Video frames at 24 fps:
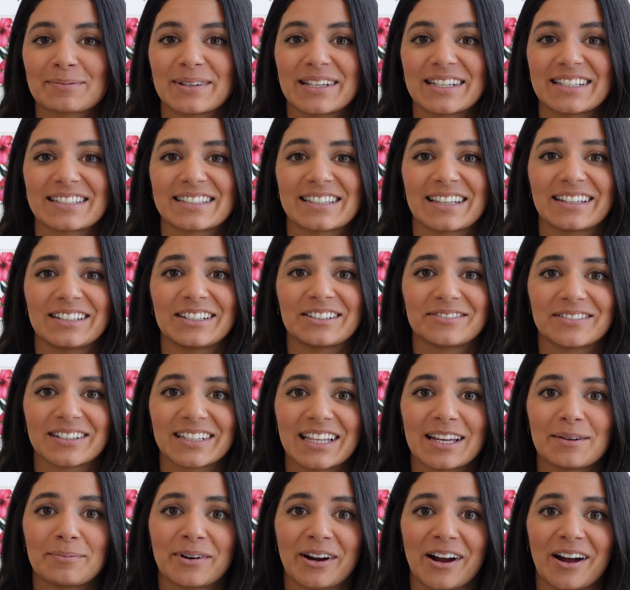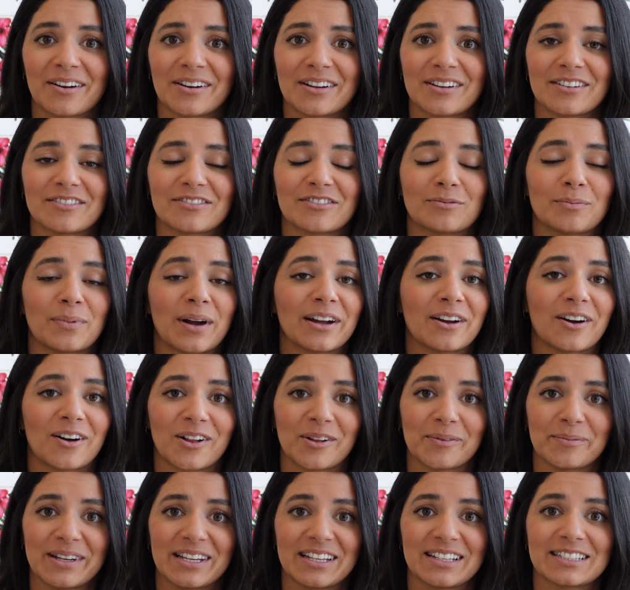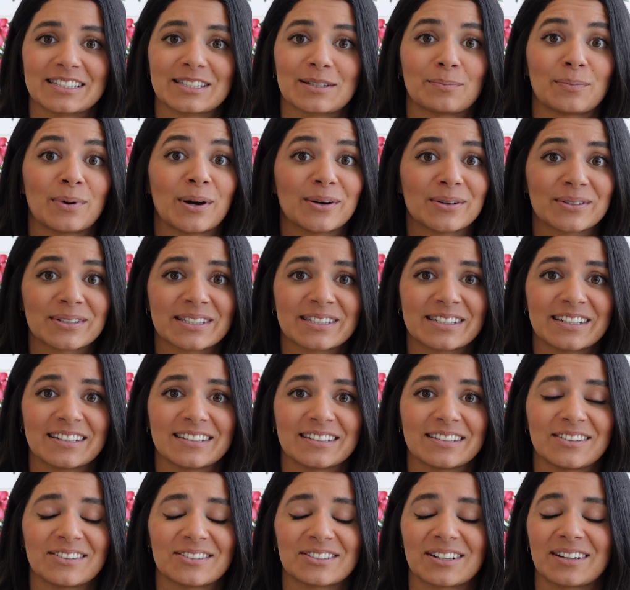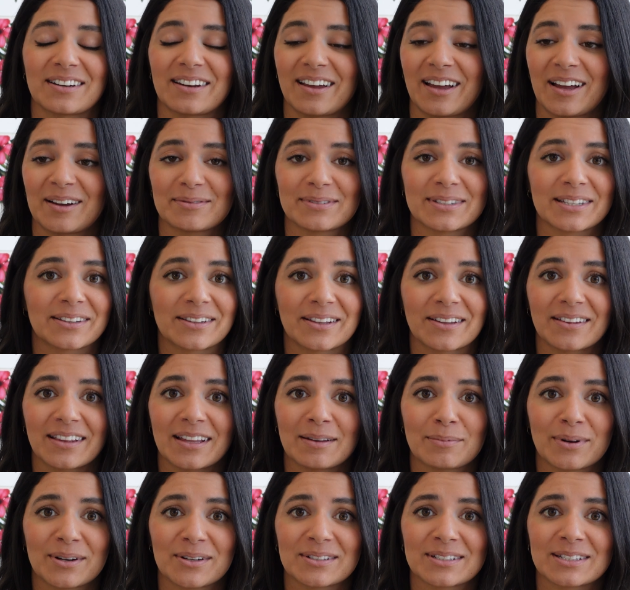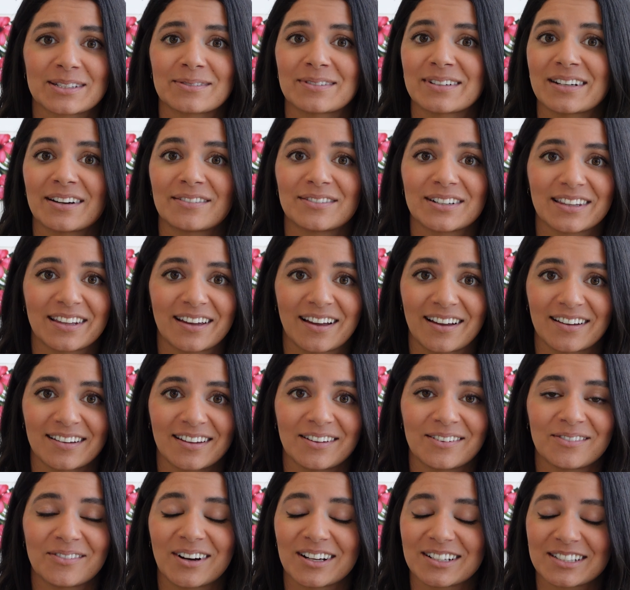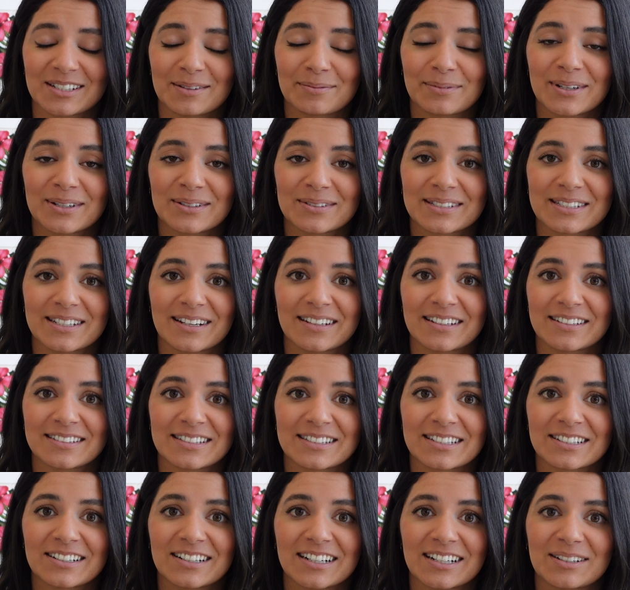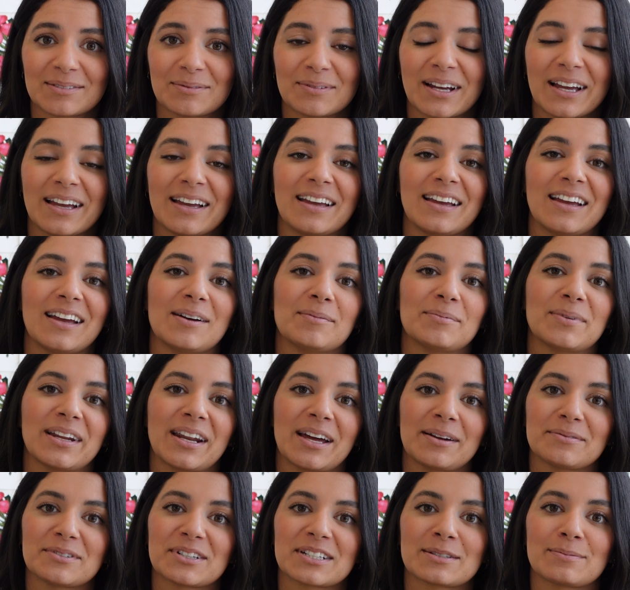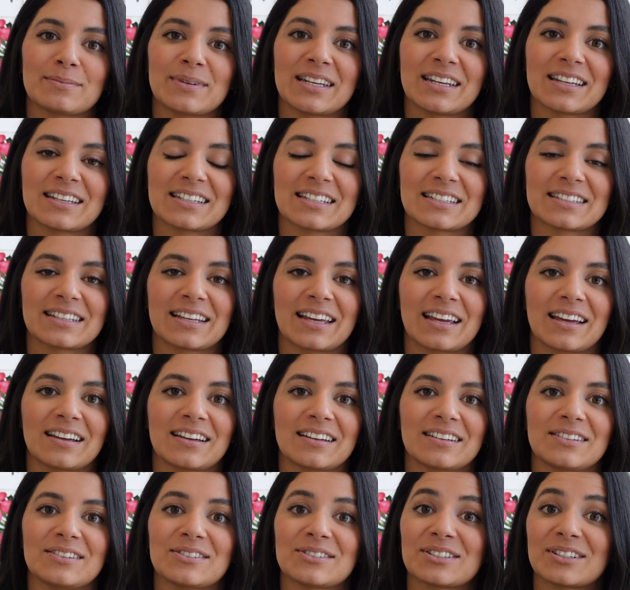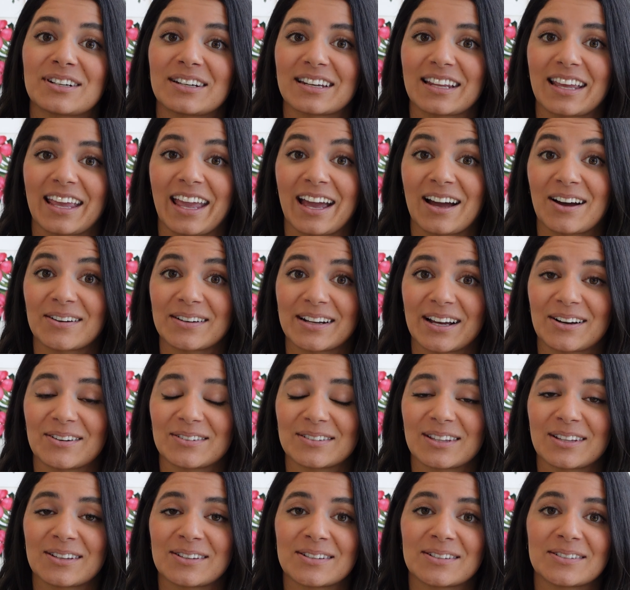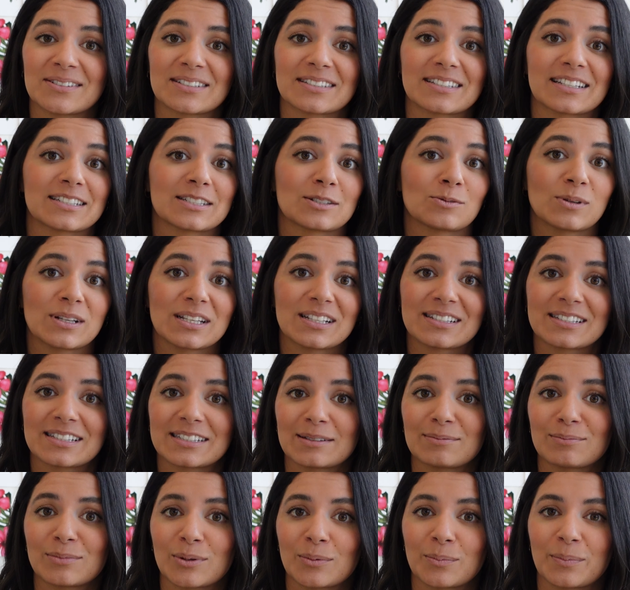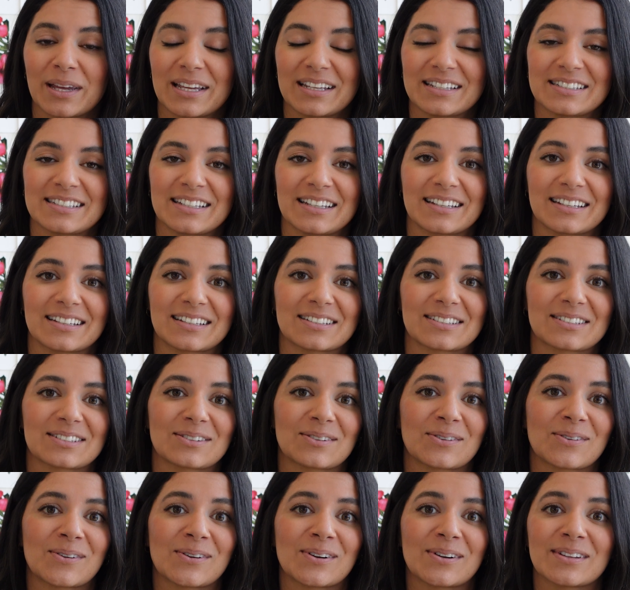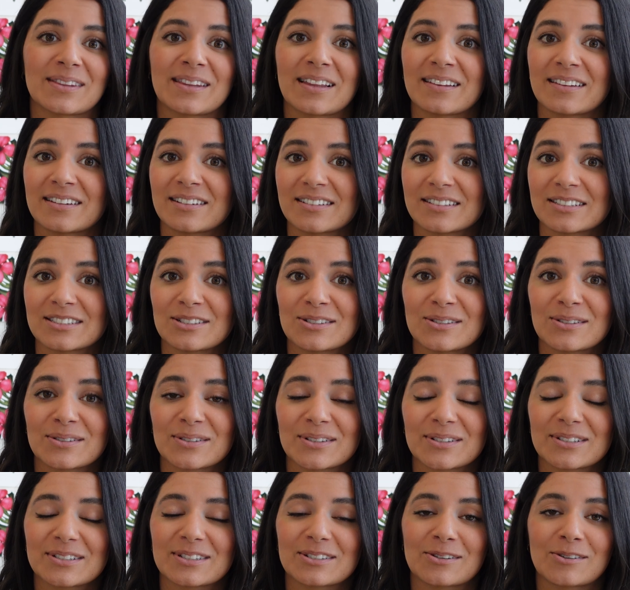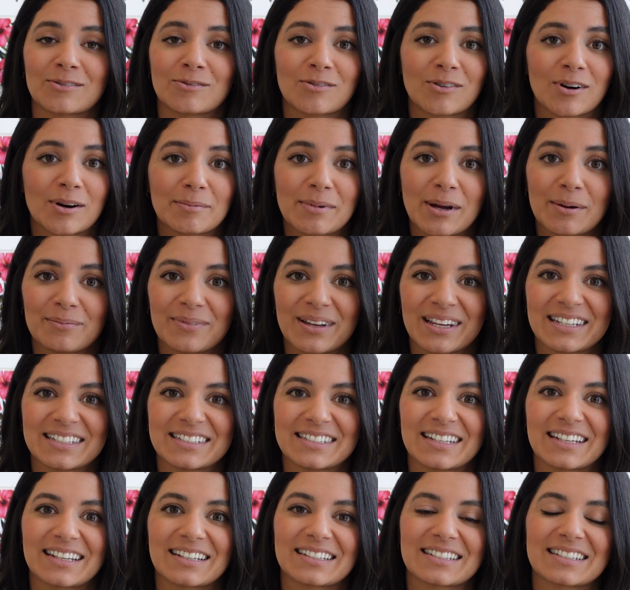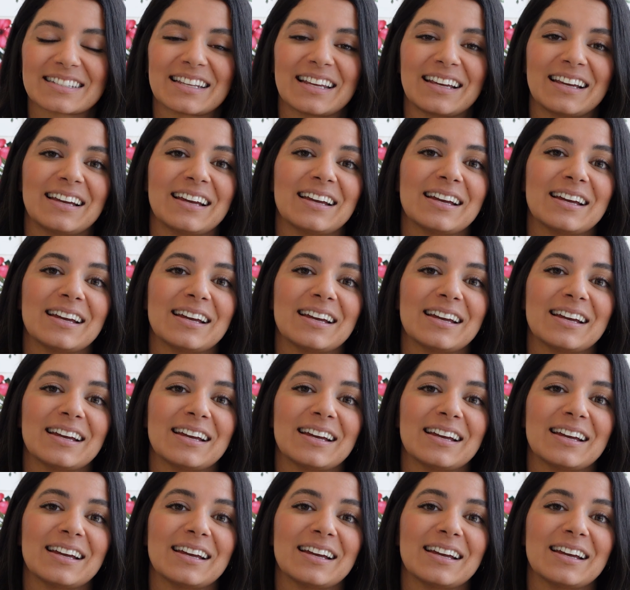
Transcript: piece that you're really proud of, by all means, post it. You should absolutely post whatever the heck you want to post on Instagram. But I'm just meaning to say you shouldn't count out those sweet and simple paintings or the little doodles or warm up paintings